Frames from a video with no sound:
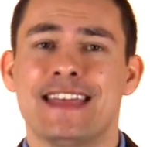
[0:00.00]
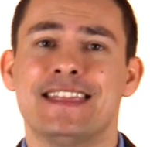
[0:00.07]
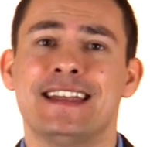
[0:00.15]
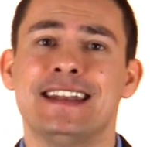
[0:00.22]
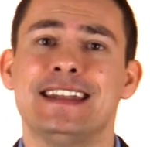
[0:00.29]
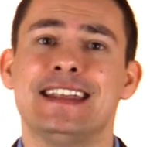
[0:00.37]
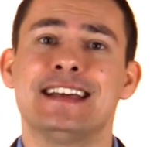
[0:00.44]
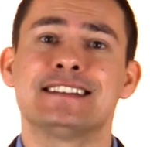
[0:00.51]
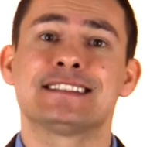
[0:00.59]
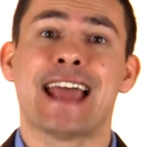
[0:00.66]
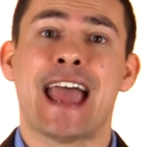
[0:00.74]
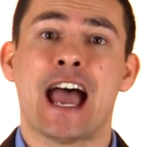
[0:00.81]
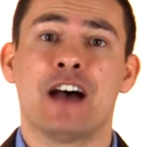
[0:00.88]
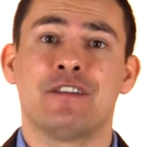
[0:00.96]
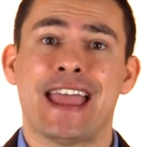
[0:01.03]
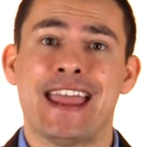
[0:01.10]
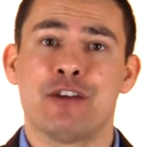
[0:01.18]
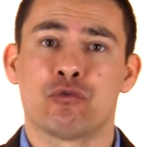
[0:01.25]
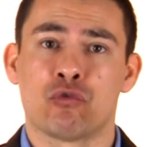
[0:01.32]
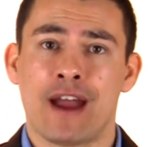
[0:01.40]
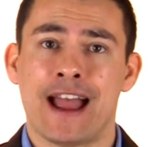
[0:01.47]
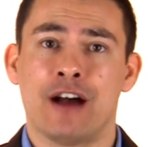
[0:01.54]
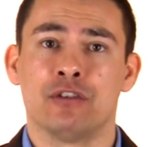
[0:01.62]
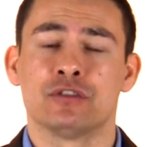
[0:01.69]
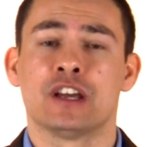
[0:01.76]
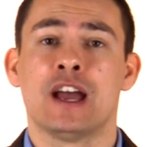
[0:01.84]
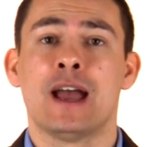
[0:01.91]
than it is to have a
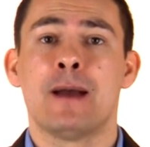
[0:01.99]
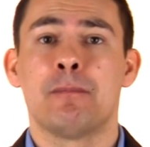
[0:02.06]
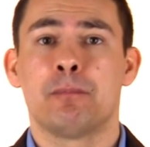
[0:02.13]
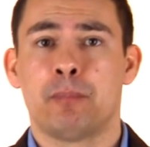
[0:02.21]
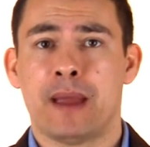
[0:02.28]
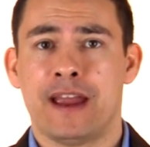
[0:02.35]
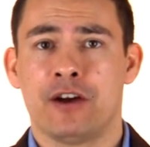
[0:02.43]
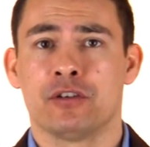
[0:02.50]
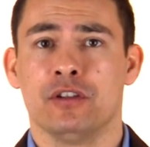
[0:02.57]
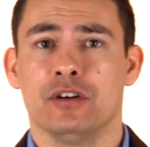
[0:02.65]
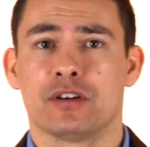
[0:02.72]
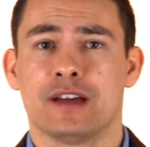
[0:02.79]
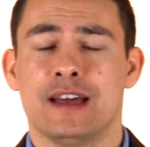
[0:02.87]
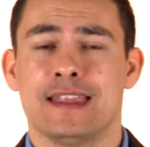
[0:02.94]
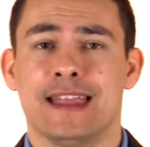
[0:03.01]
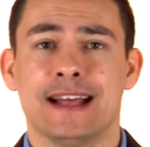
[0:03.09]
round pear look.